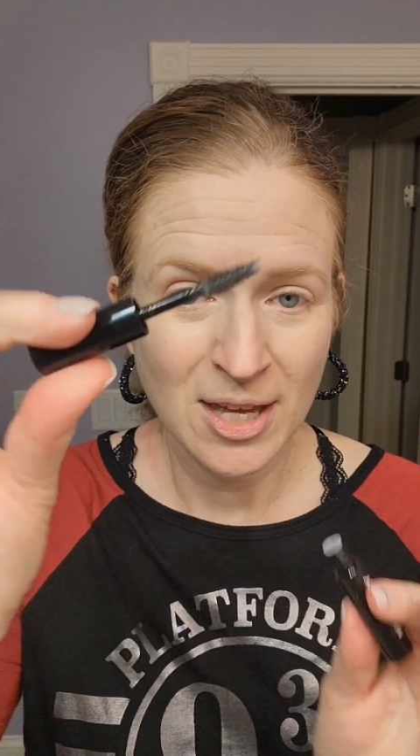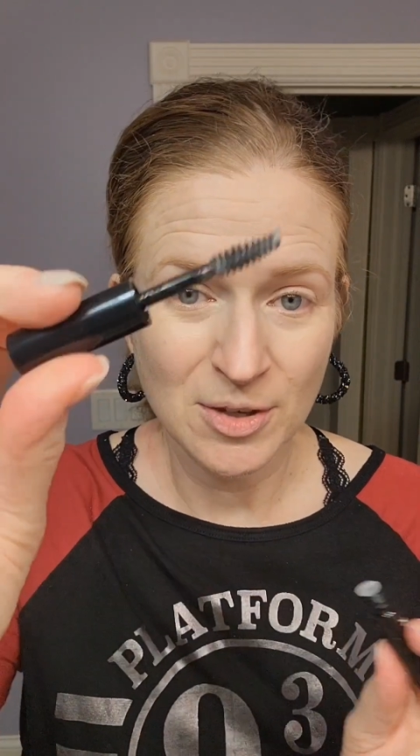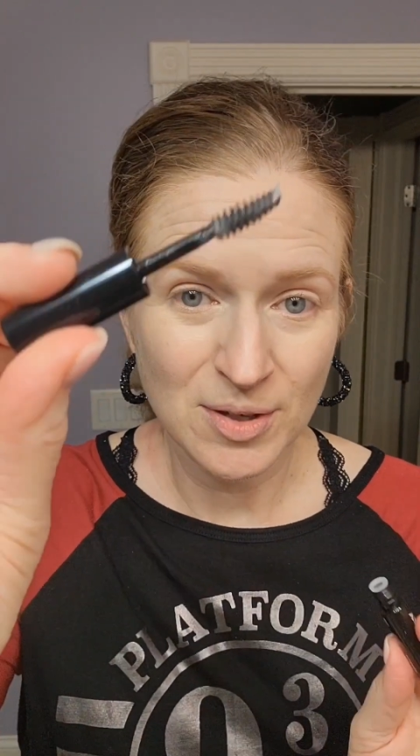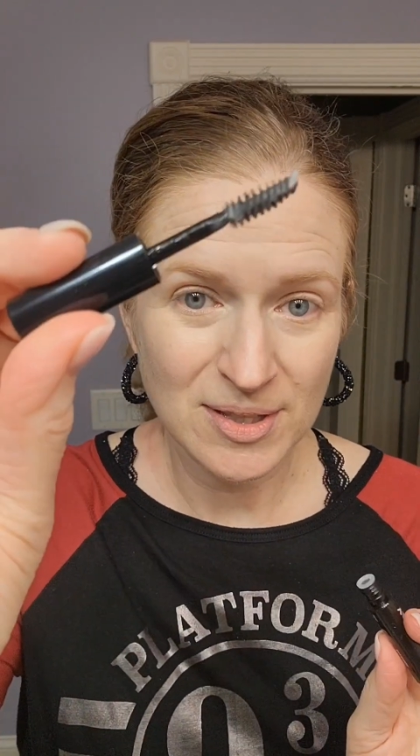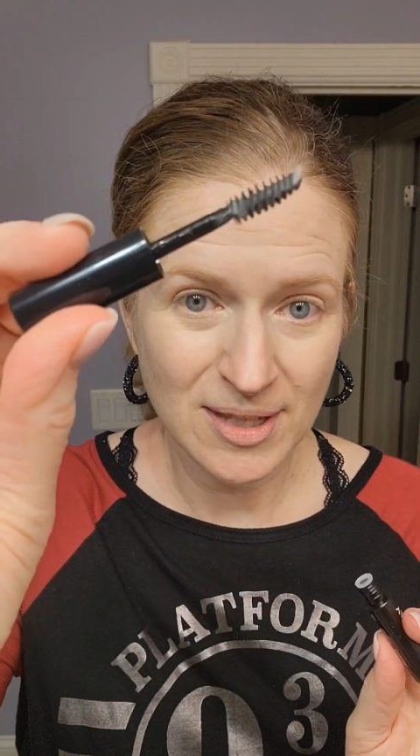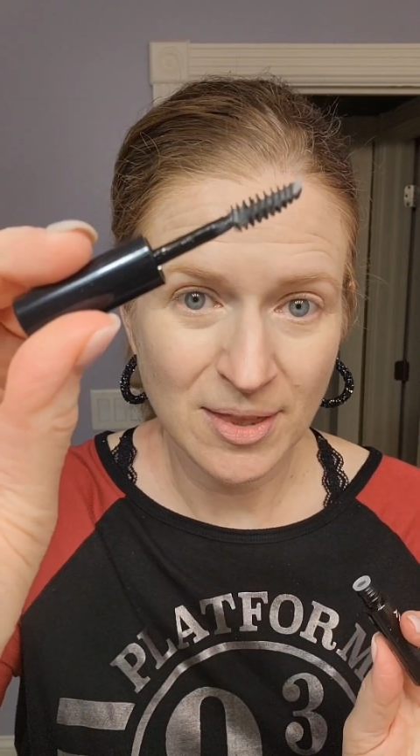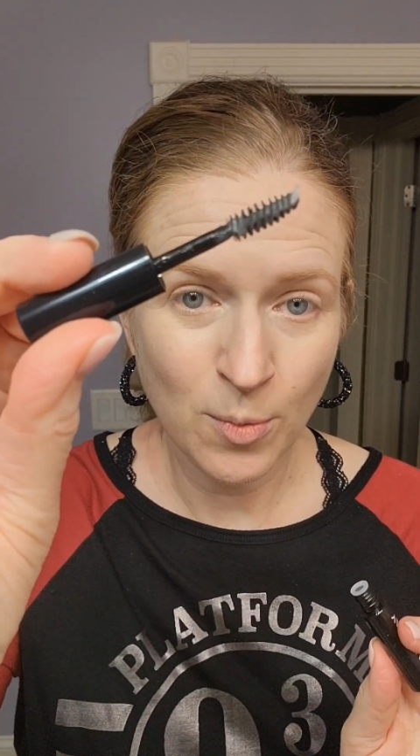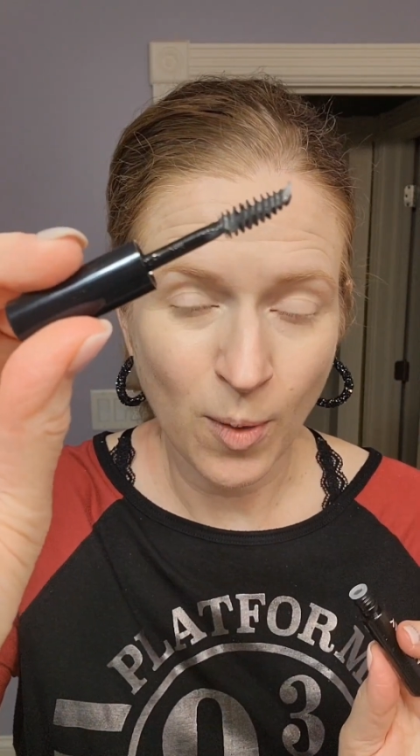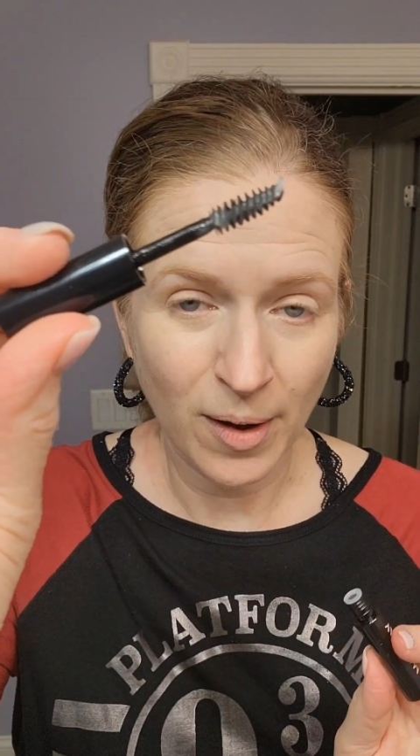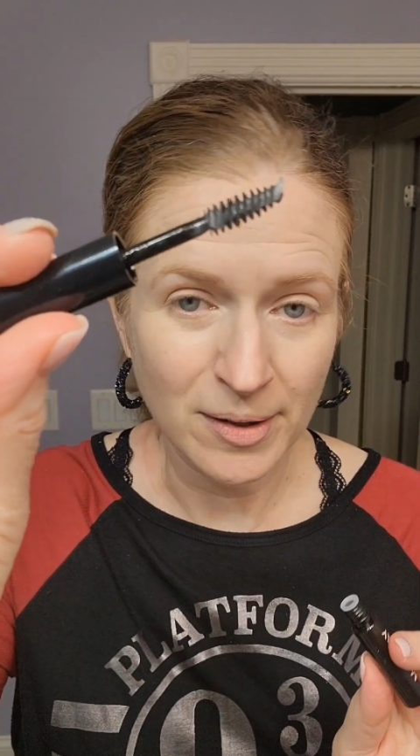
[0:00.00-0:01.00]
You can see the
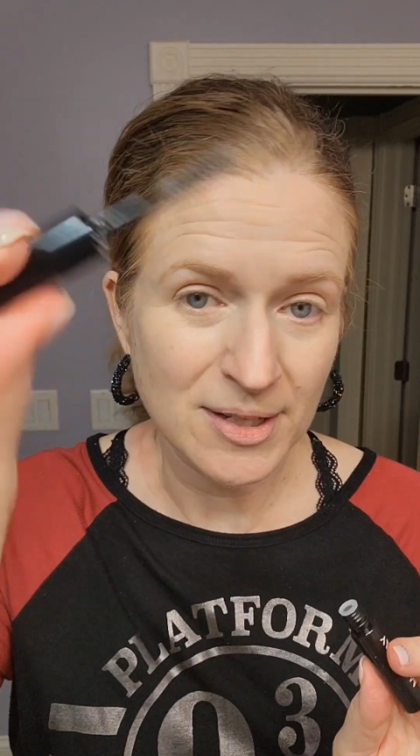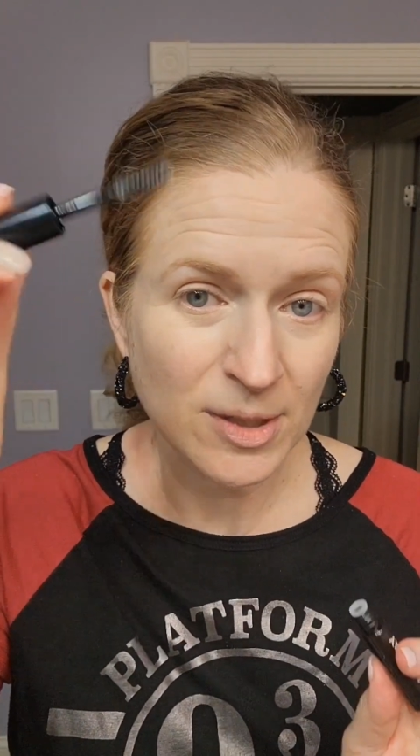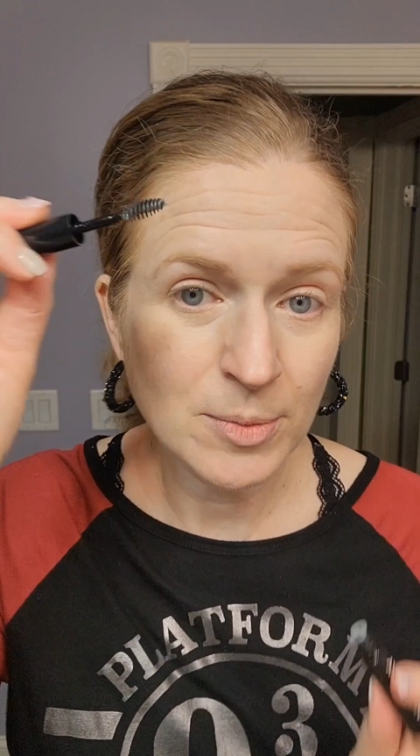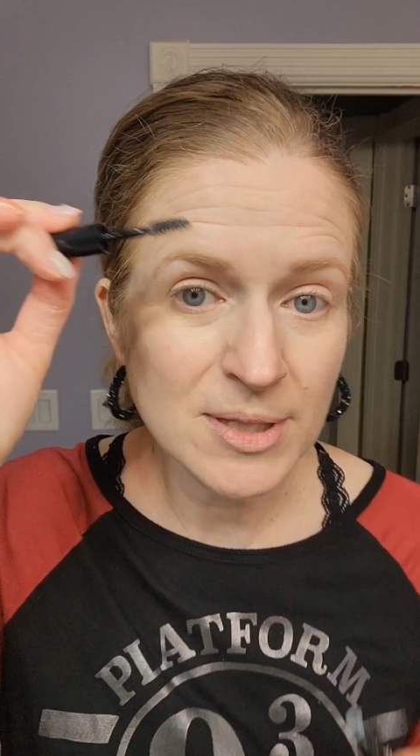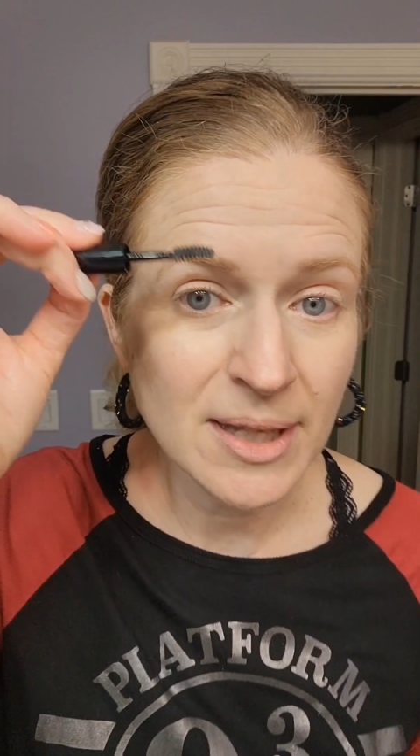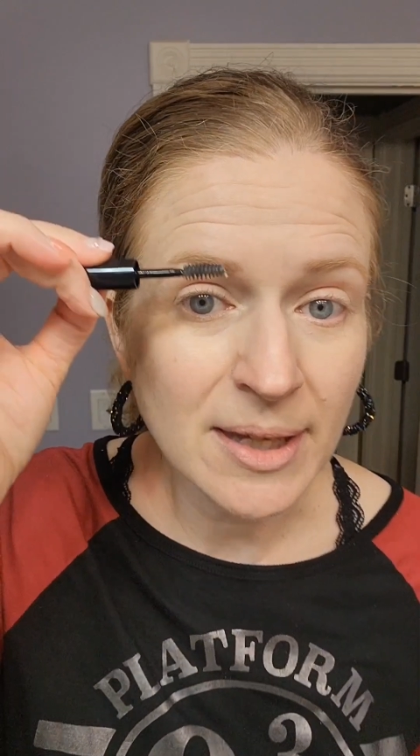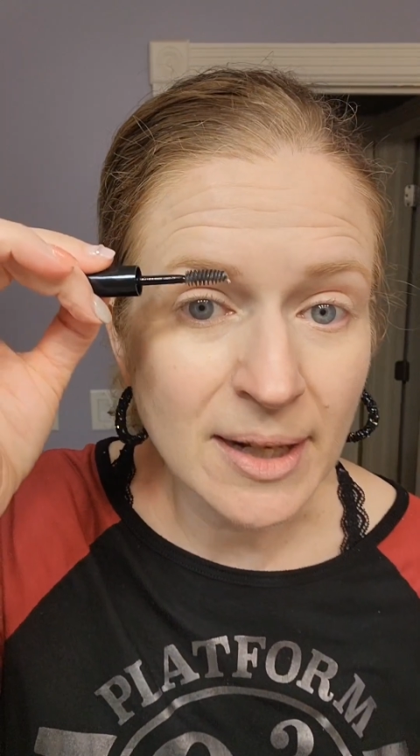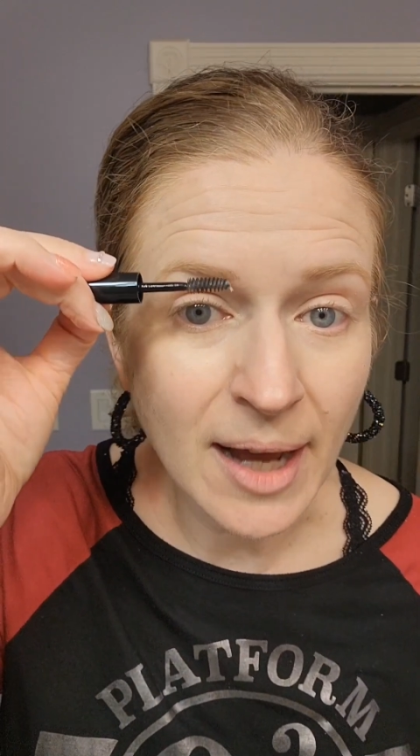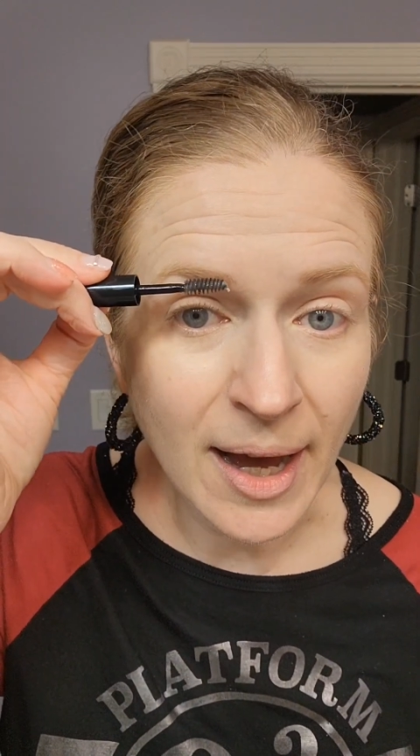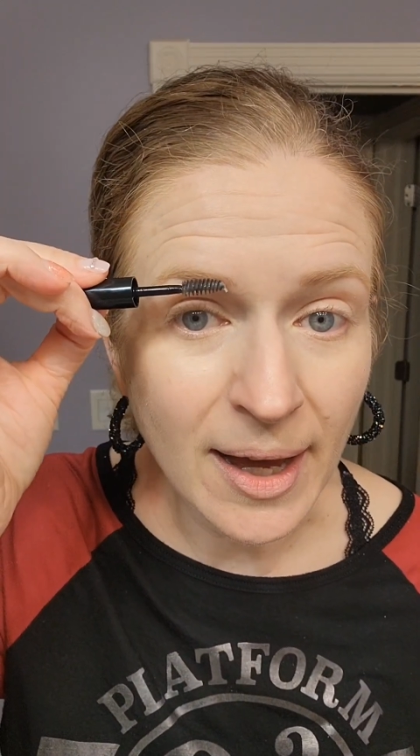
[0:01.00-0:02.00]
wand is almost like
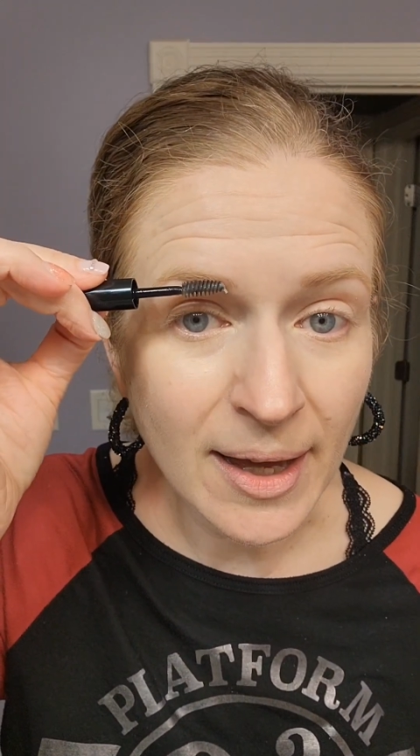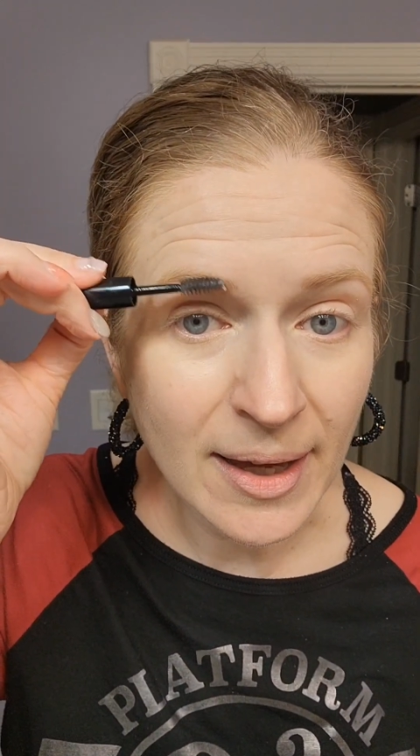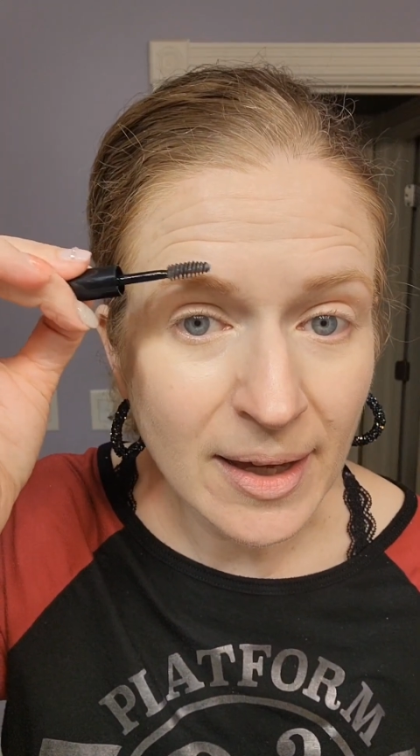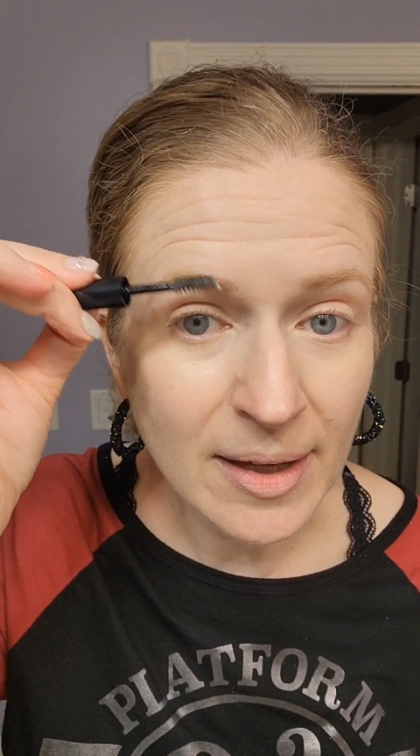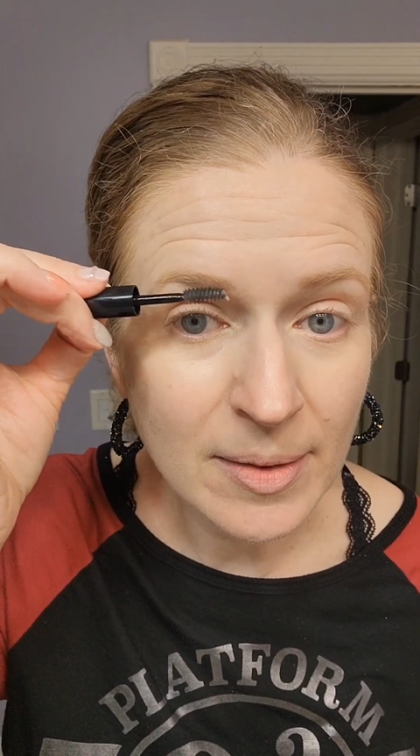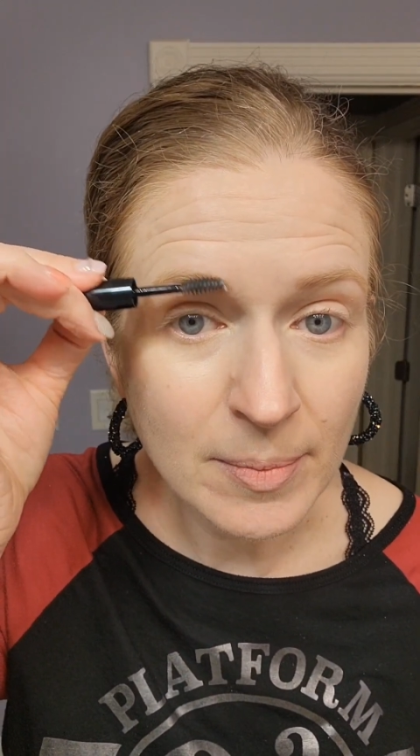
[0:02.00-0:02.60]
an eye